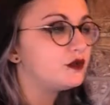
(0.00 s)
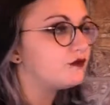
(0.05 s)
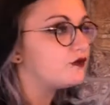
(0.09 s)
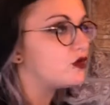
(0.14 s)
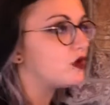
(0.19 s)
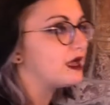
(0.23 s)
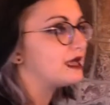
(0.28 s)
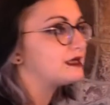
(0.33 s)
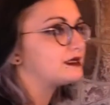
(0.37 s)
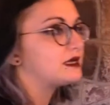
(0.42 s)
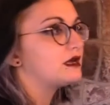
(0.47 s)
you've
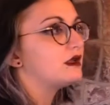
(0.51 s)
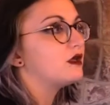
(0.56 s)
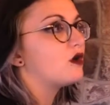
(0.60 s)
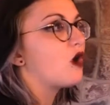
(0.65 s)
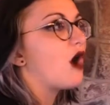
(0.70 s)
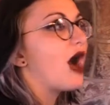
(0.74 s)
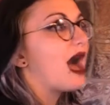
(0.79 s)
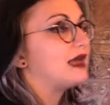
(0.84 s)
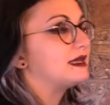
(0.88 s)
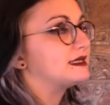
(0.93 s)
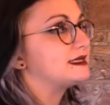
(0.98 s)
not necessarily
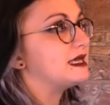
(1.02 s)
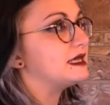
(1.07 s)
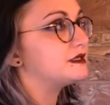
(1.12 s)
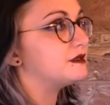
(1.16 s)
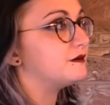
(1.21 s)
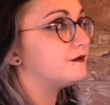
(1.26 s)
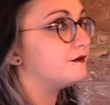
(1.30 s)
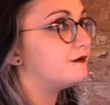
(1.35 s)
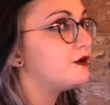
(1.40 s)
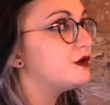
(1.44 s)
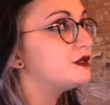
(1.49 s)
got access
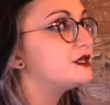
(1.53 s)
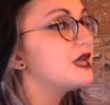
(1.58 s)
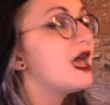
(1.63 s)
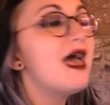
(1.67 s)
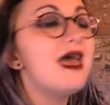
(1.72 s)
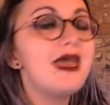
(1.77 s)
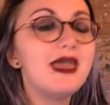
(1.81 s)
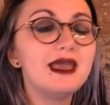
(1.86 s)
to food,